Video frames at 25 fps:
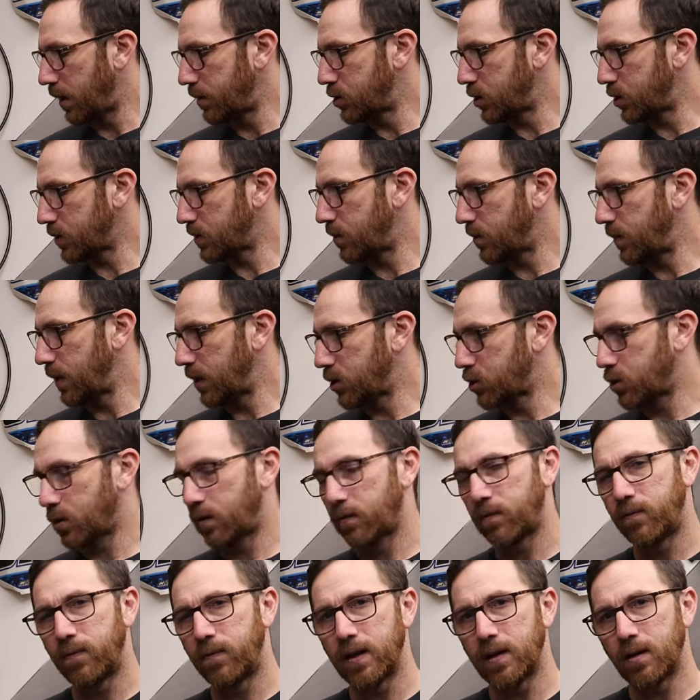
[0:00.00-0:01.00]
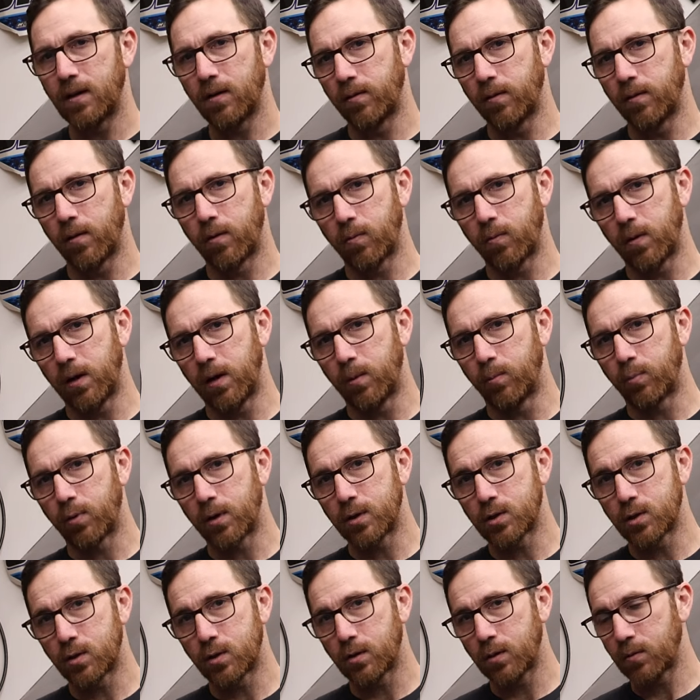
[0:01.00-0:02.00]
just to make sure it fit on the 3D
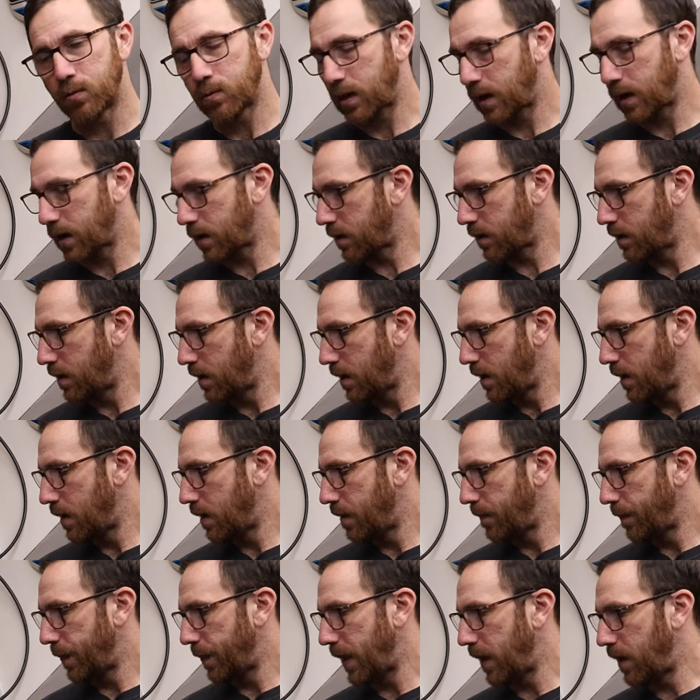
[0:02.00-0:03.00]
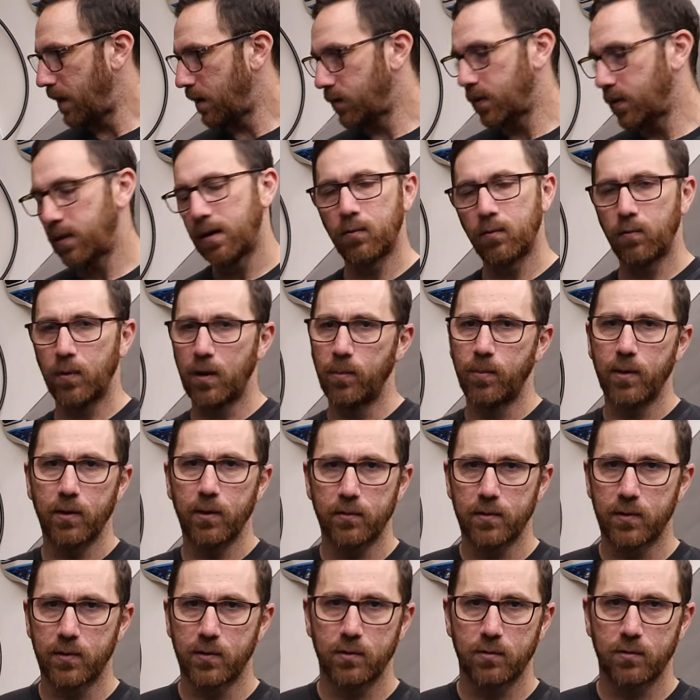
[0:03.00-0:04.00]
printer okay. And everything
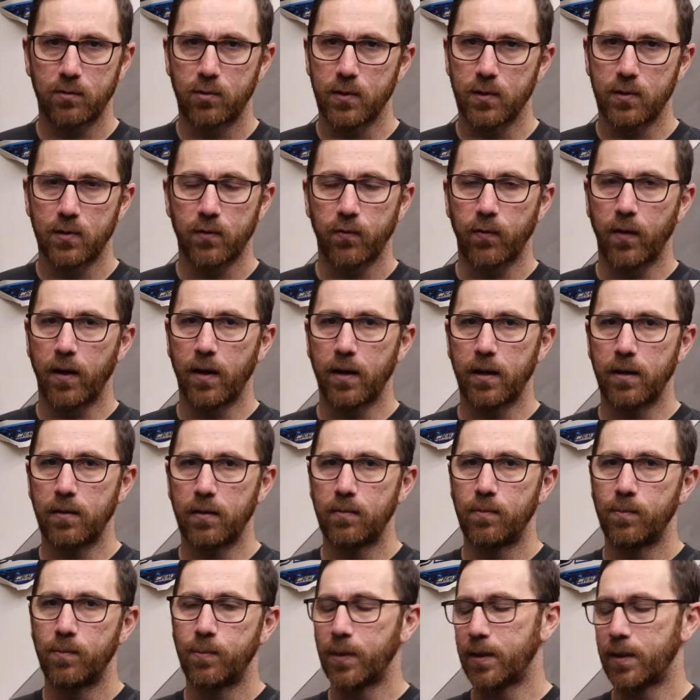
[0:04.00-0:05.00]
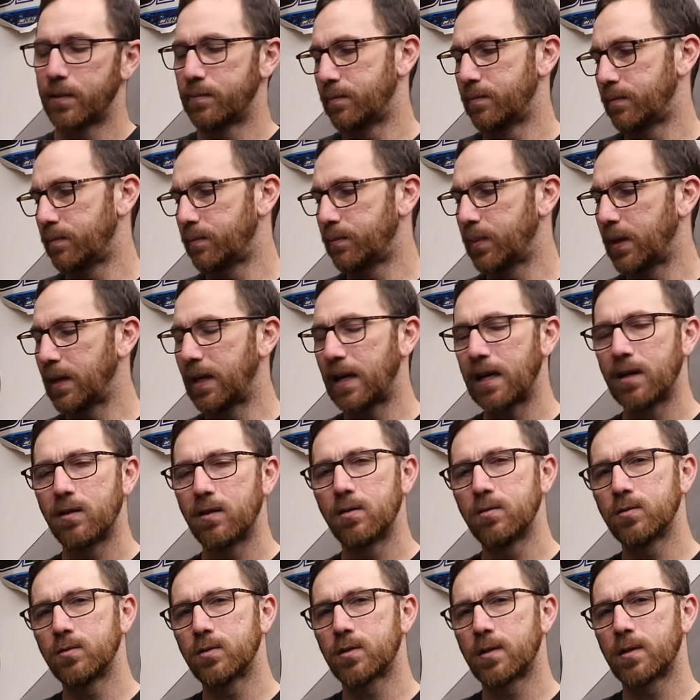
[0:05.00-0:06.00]
rebuilds just fine. But
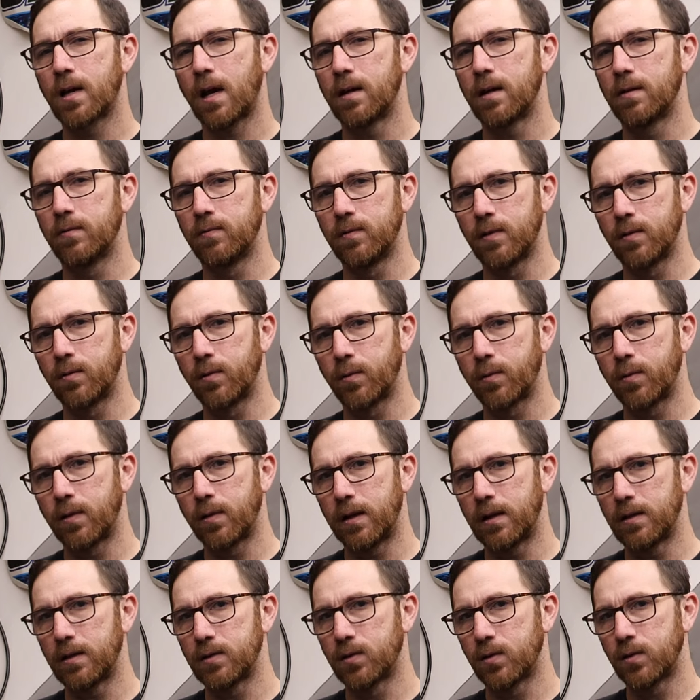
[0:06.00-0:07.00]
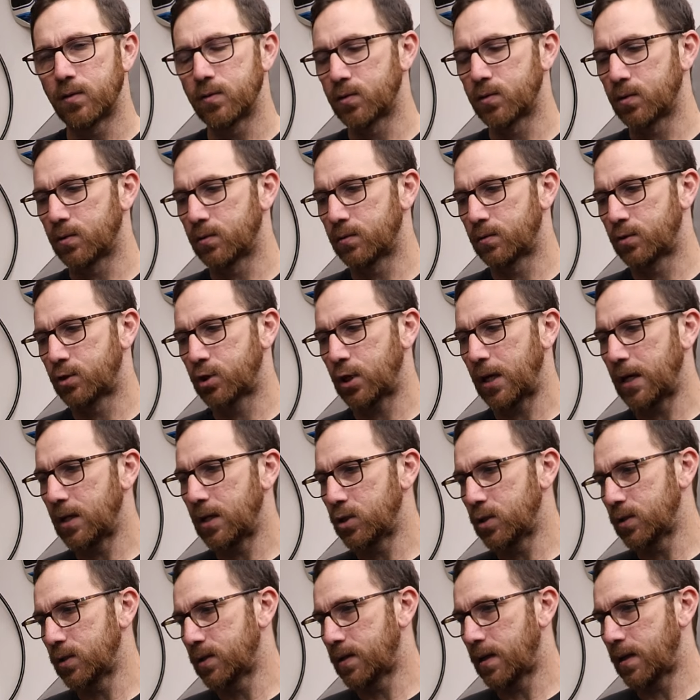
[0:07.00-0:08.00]
again, those kind of little things, those are
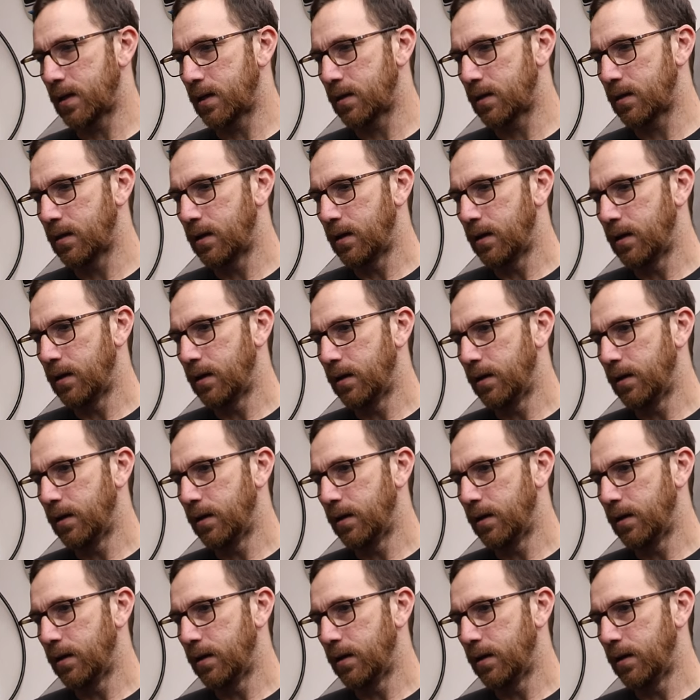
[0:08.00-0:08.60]
changes that